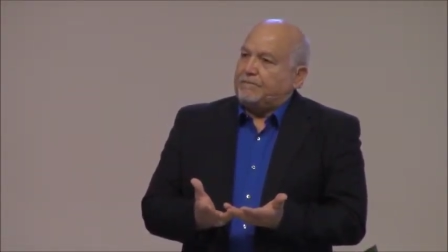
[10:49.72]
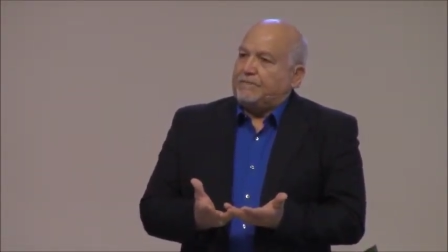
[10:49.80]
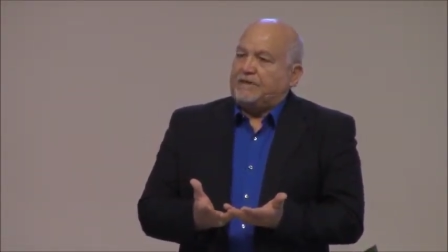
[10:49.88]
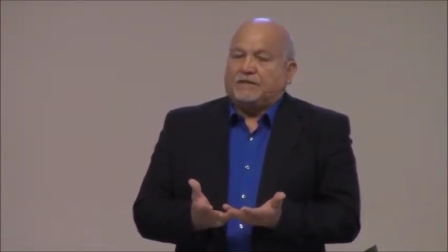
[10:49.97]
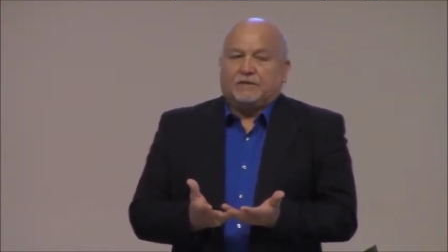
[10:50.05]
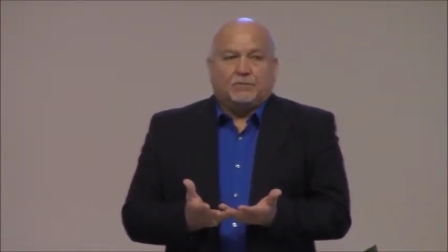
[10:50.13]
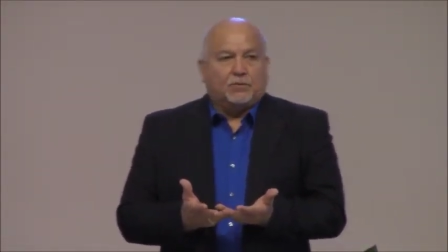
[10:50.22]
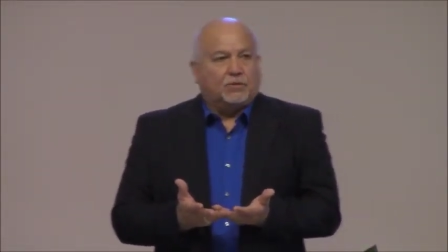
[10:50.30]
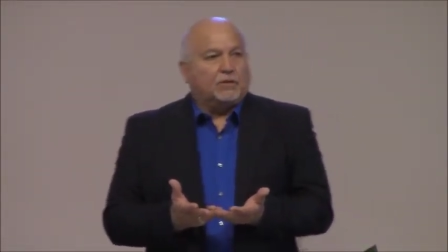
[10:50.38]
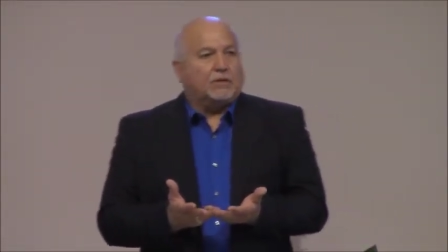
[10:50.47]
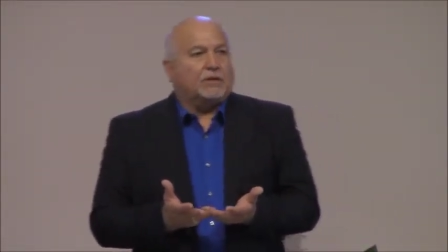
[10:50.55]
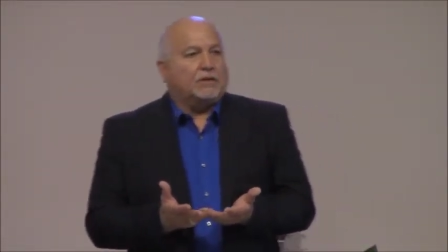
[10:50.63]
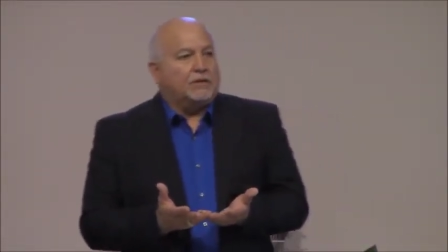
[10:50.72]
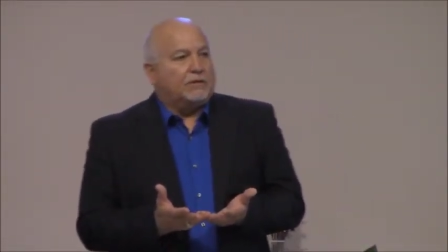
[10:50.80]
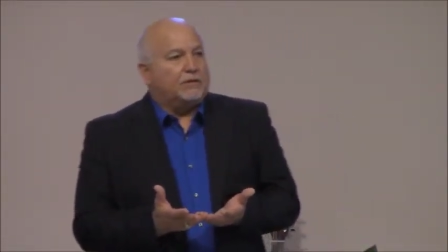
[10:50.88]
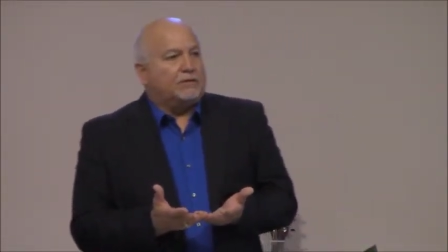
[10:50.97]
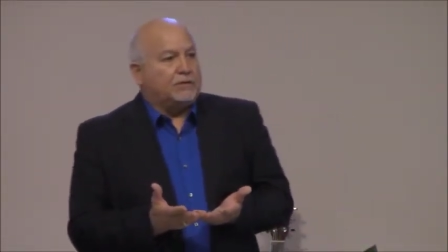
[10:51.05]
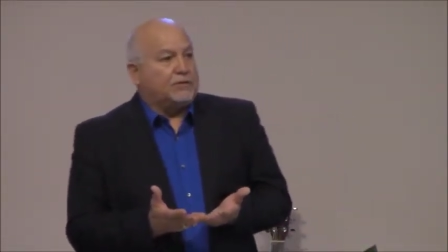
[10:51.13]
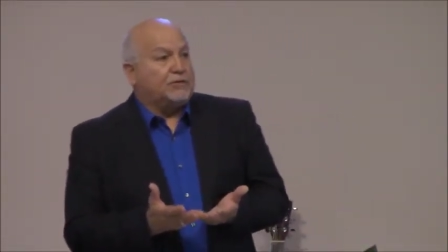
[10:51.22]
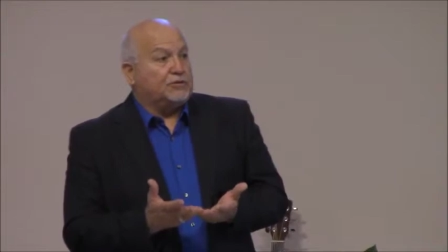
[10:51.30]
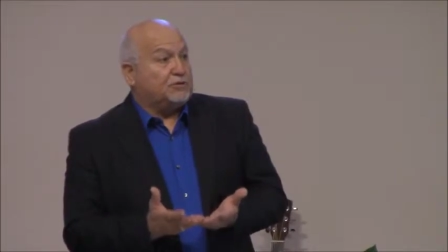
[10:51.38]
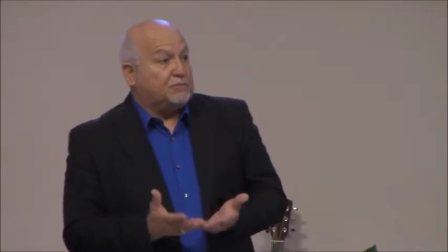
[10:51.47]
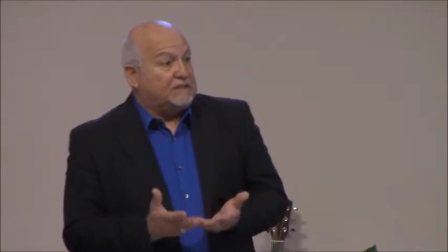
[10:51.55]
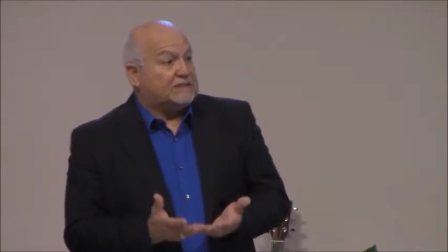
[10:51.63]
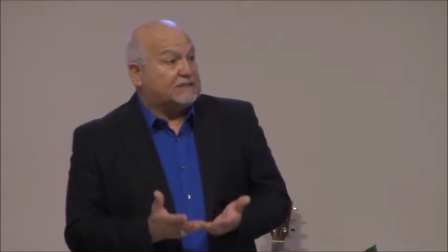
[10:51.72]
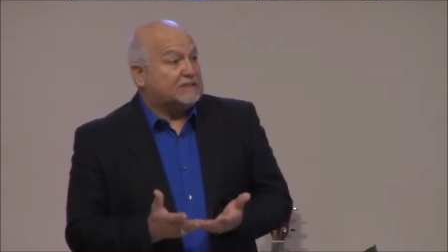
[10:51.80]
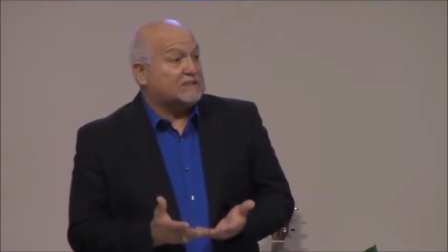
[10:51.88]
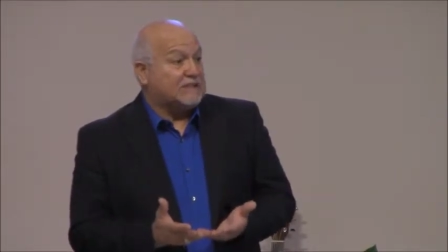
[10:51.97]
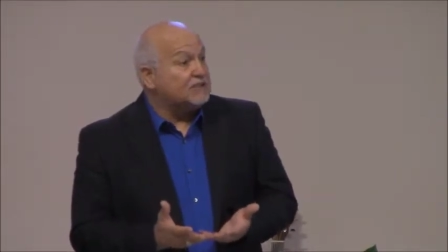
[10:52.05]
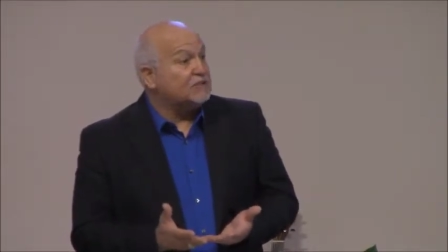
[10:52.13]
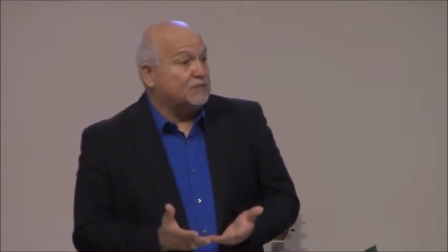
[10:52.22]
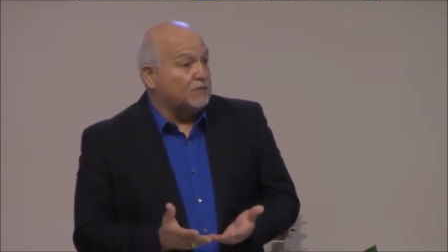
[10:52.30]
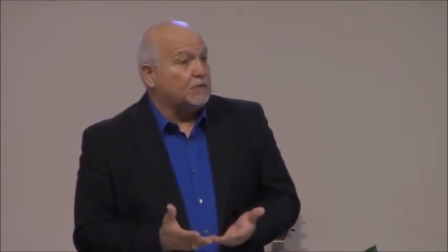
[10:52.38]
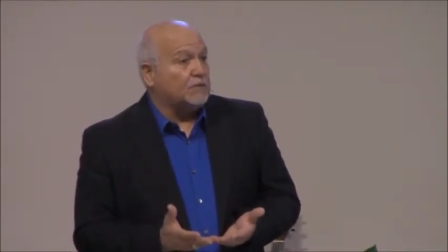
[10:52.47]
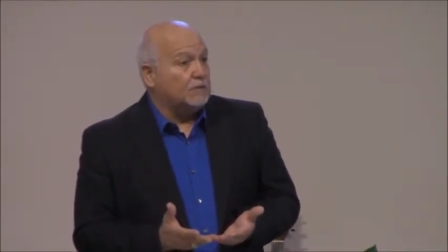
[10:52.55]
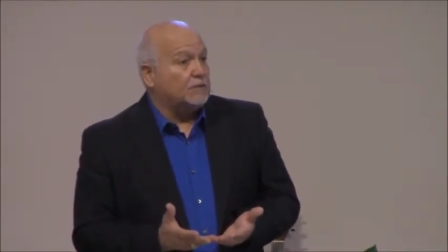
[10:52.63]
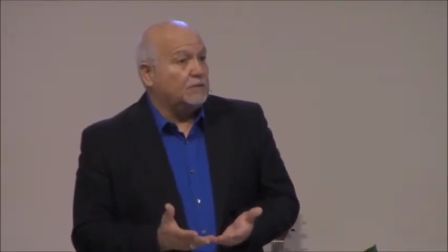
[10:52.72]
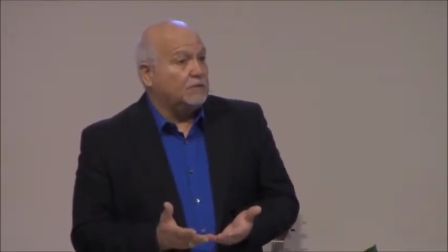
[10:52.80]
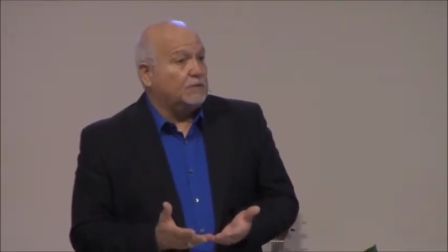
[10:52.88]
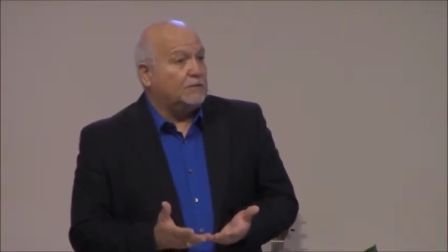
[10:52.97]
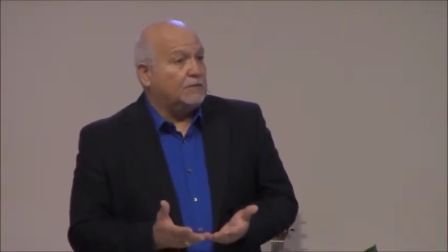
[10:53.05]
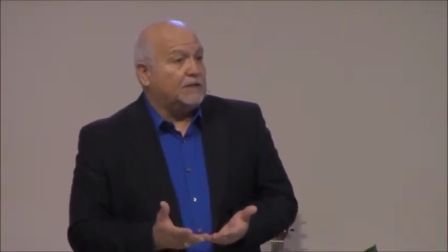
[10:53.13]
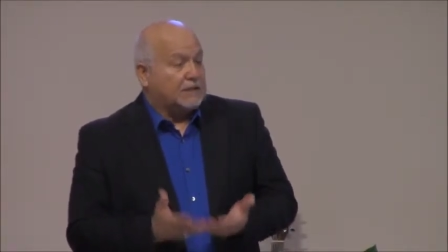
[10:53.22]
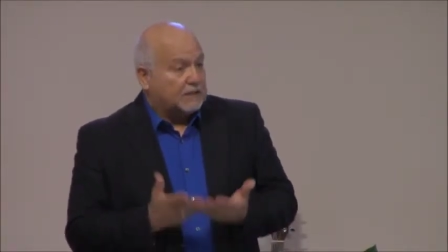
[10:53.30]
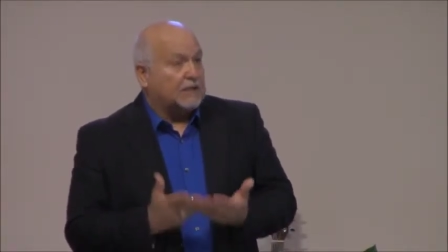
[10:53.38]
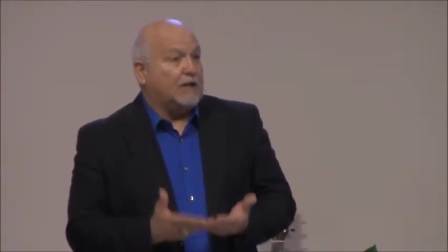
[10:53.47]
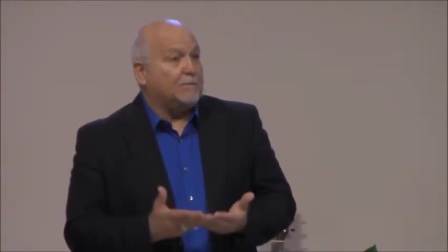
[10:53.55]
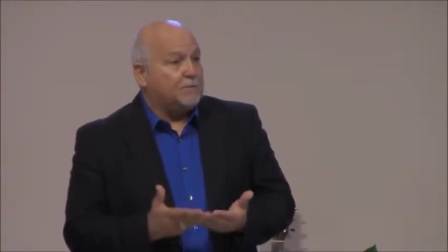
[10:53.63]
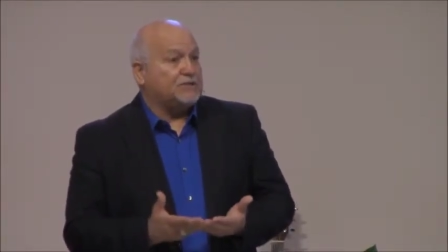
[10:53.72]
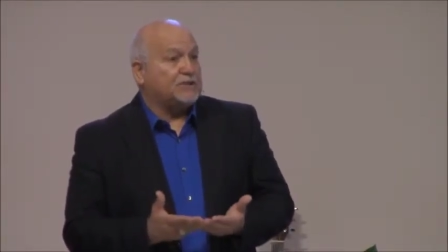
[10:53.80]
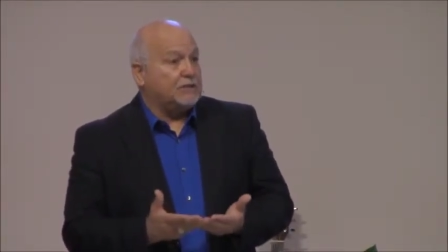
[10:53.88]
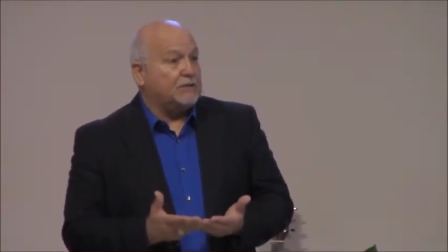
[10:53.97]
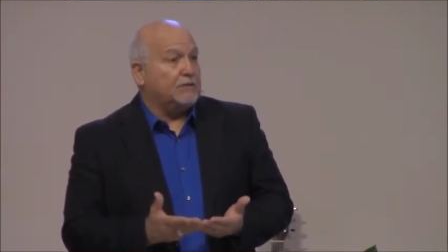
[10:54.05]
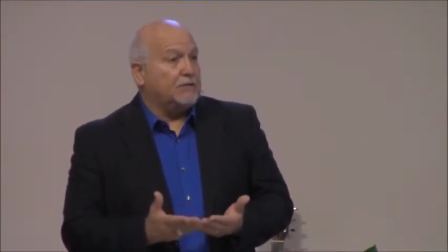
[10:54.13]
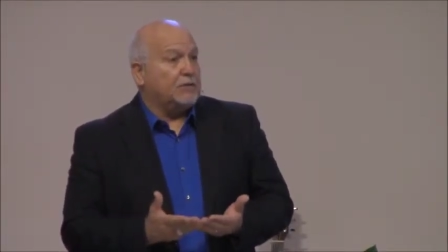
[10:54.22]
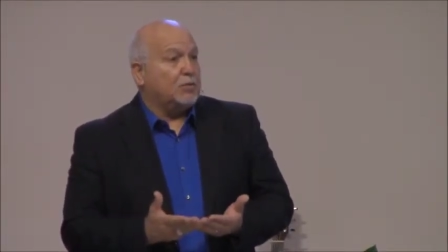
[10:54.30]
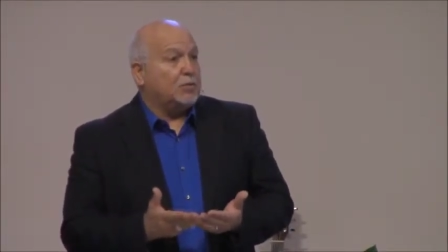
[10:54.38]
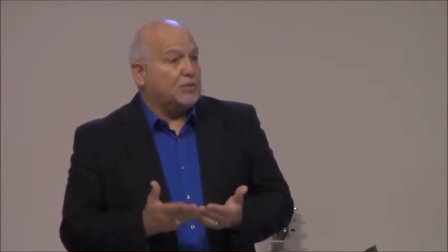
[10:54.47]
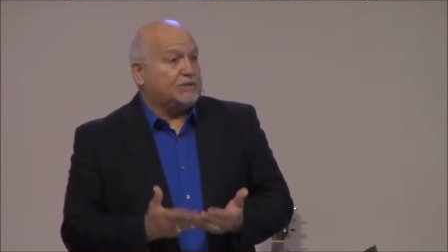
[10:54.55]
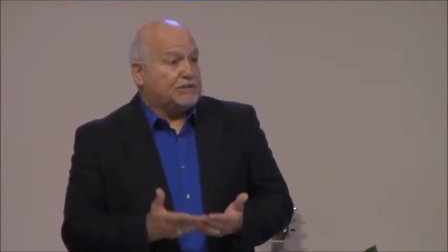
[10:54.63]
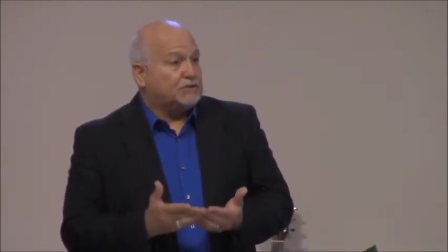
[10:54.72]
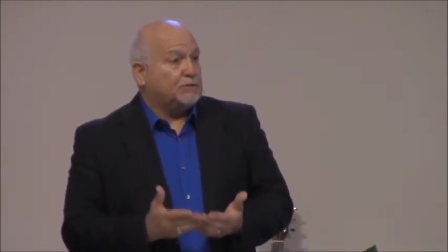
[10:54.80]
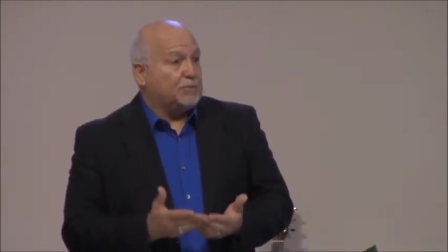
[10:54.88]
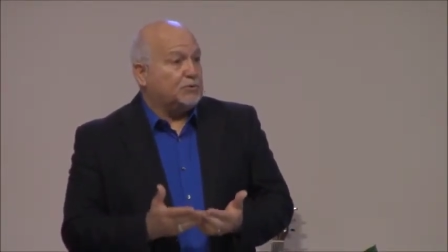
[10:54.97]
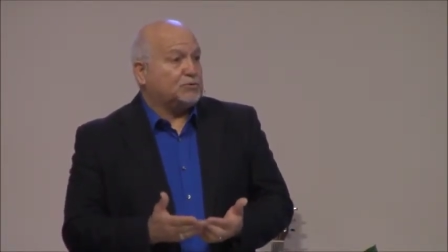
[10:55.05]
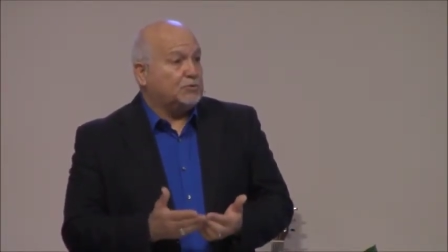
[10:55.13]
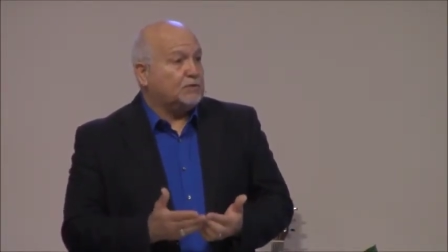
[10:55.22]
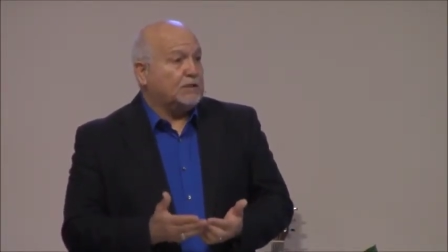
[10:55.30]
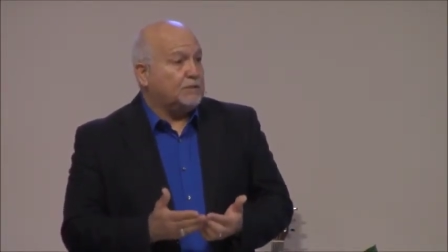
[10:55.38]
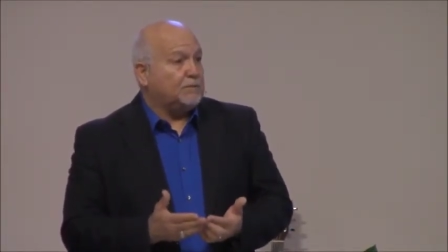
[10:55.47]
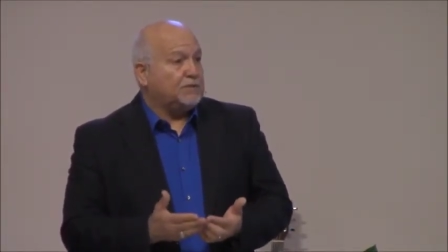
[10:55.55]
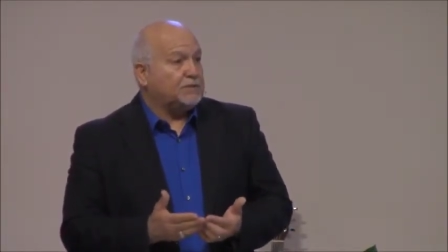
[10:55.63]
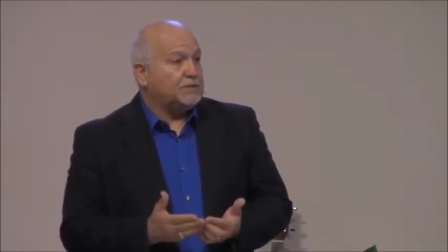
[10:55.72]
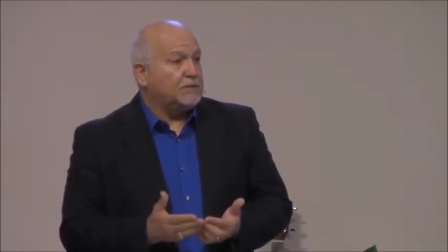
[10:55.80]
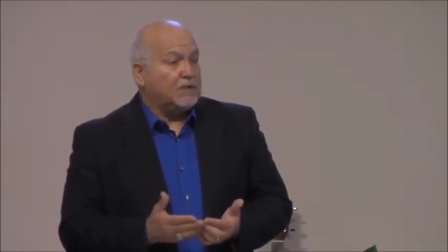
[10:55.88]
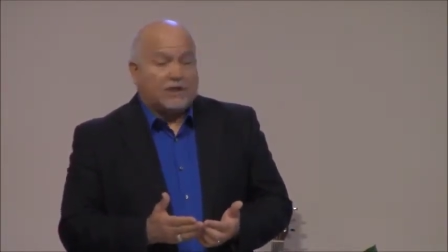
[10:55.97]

then the more they're going to be successful in accomplishing what they're supposed to accomplish.